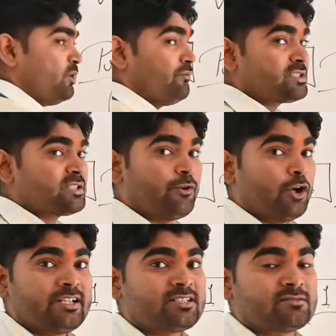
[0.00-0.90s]
first of all,
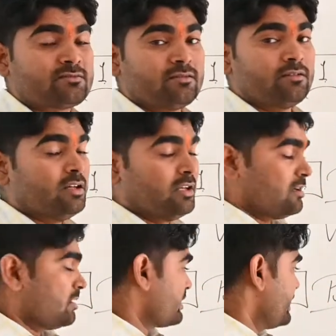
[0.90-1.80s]
let's
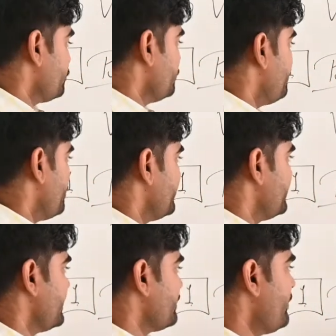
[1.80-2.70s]
get to the point
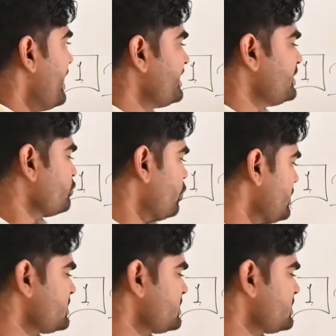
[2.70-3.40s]
there. Why it is called